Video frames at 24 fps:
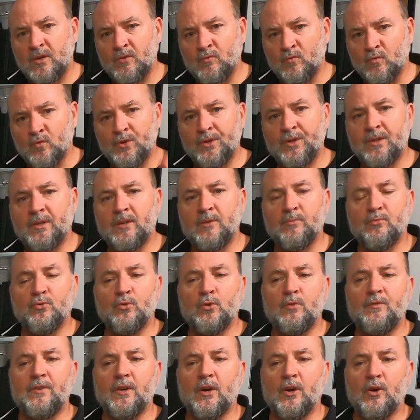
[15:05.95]
really
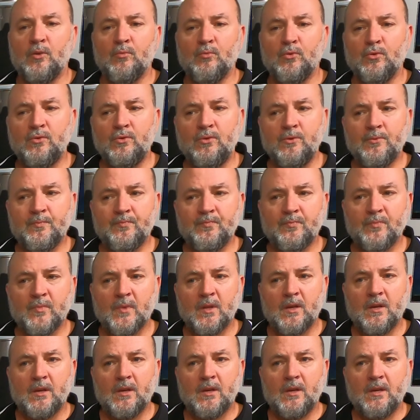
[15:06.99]
improve your home brew,
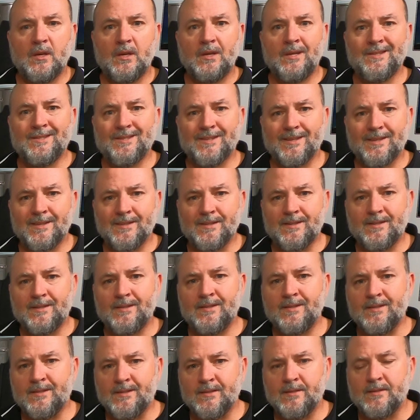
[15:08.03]
is
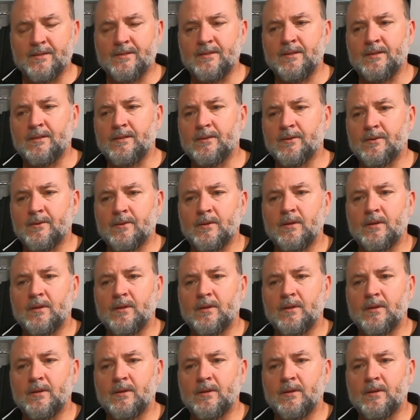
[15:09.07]
consistency.